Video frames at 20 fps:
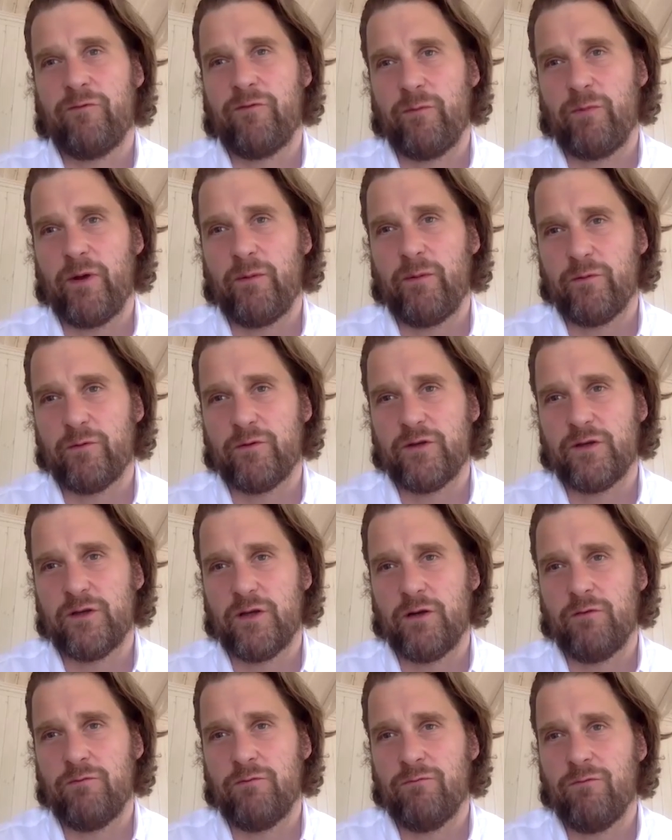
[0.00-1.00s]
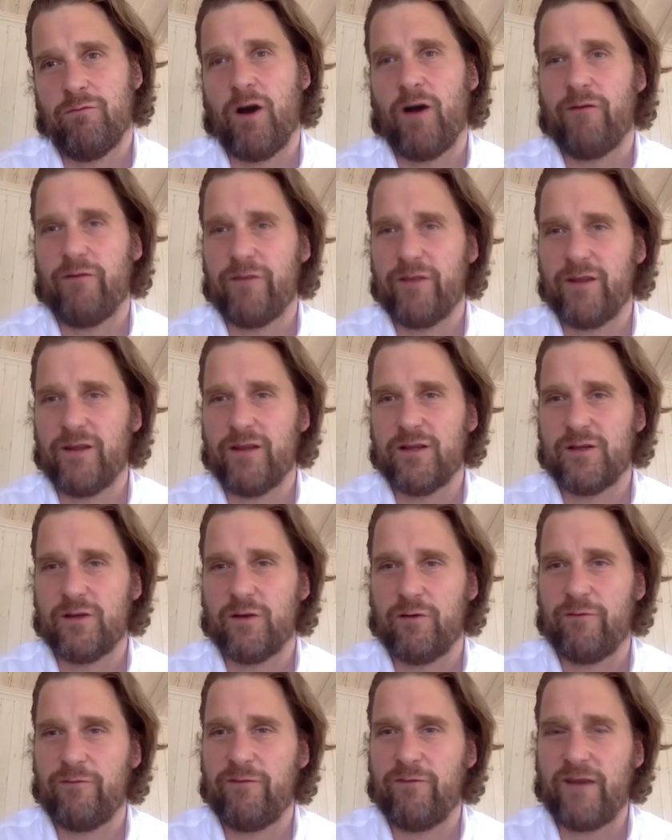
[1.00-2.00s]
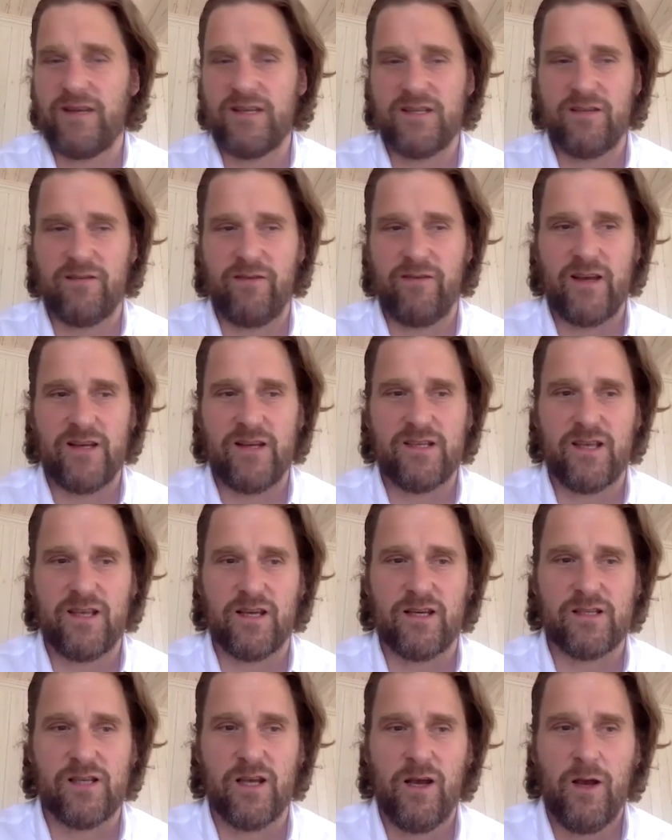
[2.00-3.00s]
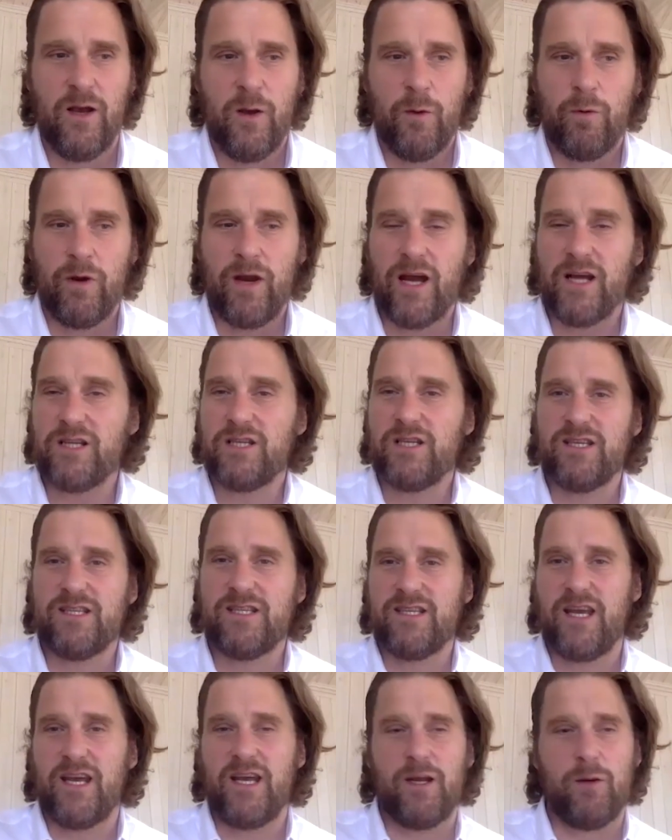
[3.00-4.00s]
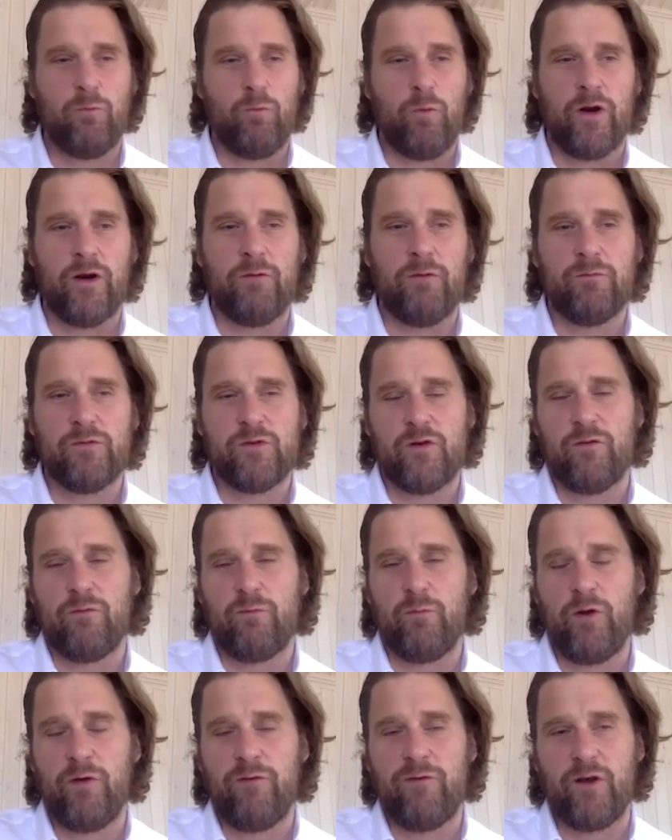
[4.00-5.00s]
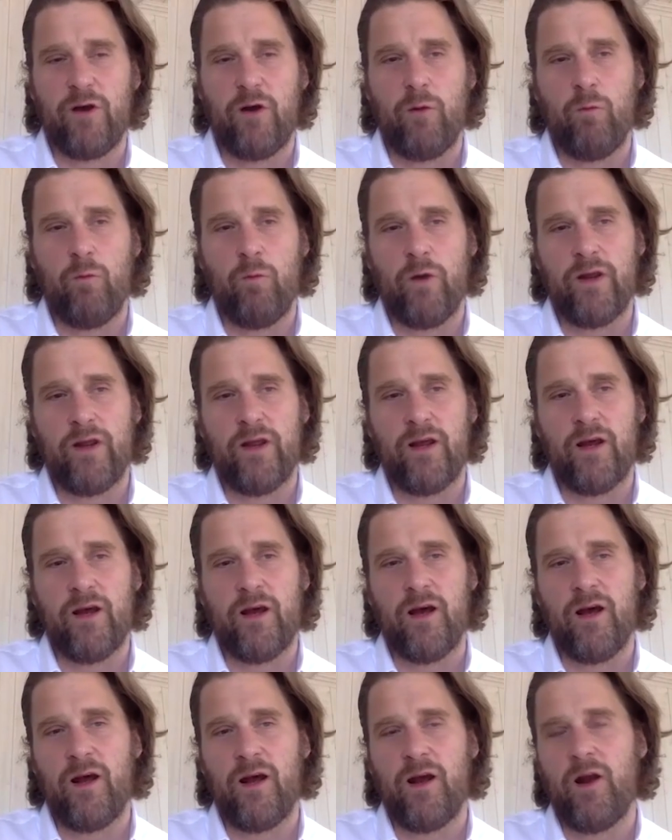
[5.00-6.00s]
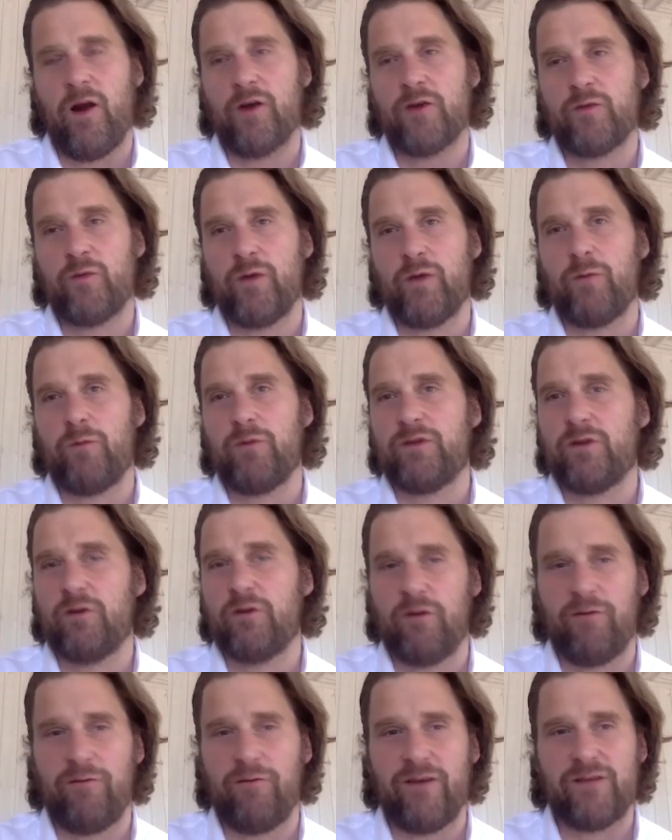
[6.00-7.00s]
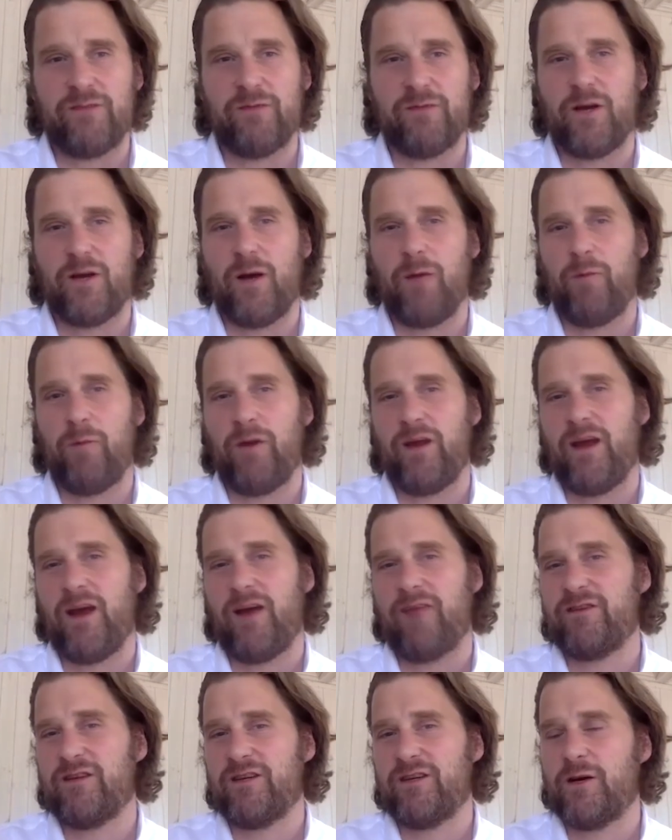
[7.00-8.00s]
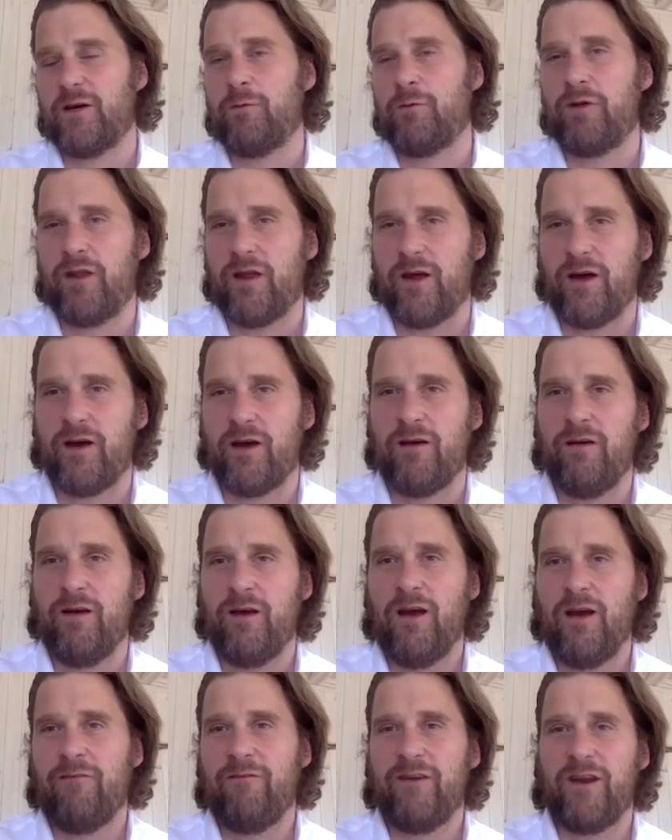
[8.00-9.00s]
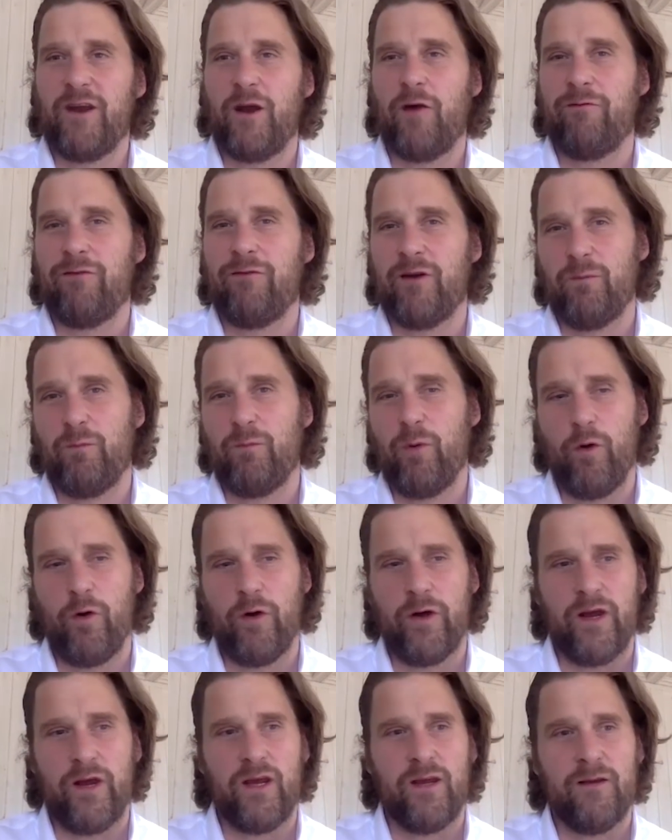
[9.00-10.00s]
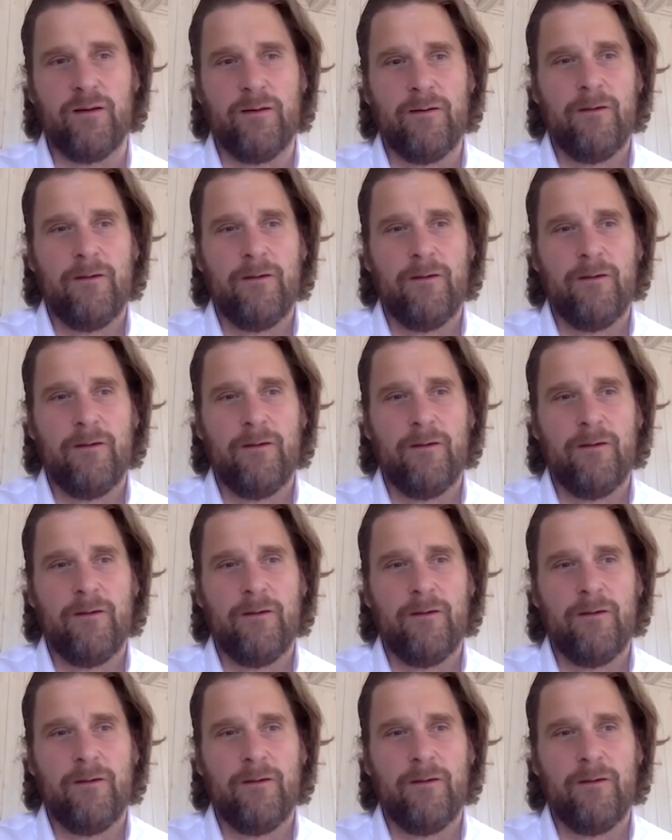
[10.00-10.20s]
for people to do rather than the sort of face-to-face things. We'd actually seen one sort of moving on, one of the last week we saw an investment company have to deal with a video of an employee